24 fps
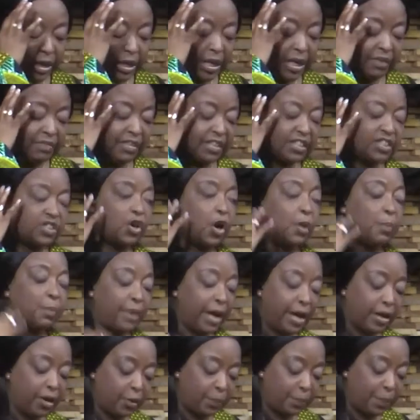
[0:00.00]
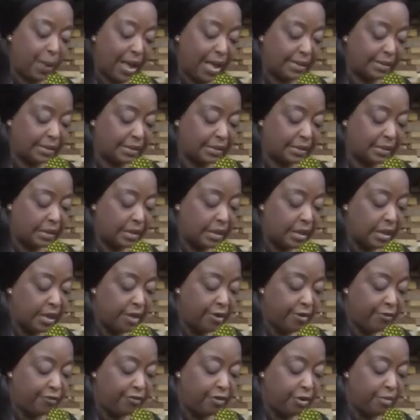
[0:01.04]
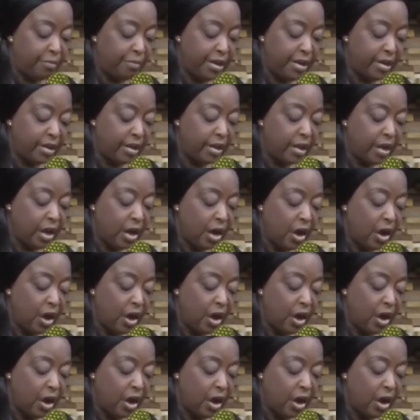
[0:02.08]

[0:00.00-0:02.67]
if this cup cannot pass from me